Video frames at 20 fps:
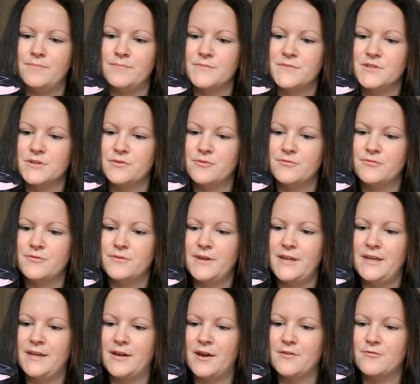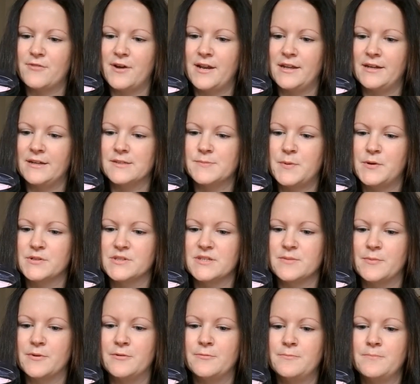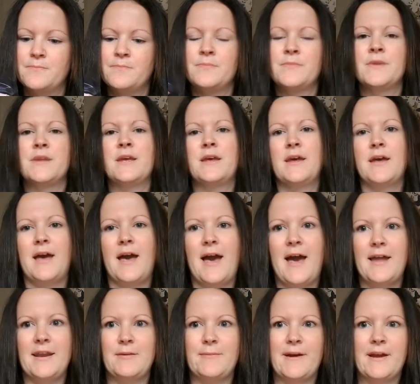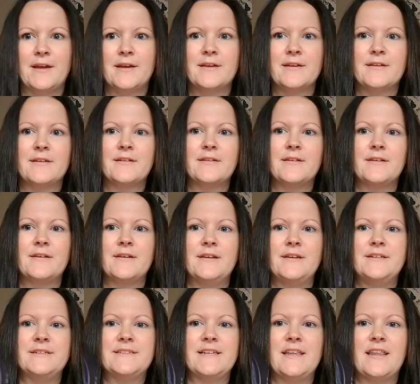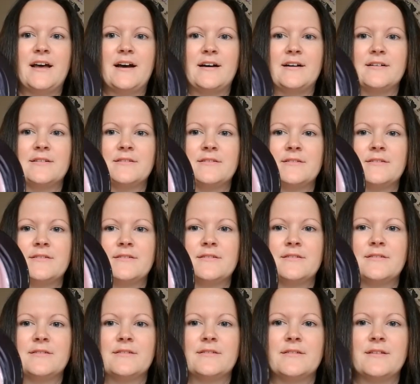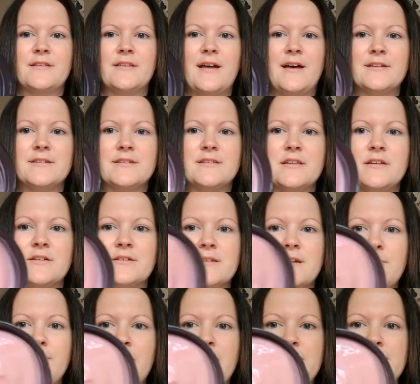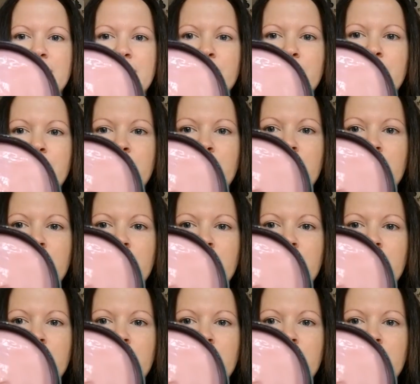sort of eco-friendly as possible. Anyway, can you see that? That just looks amazing.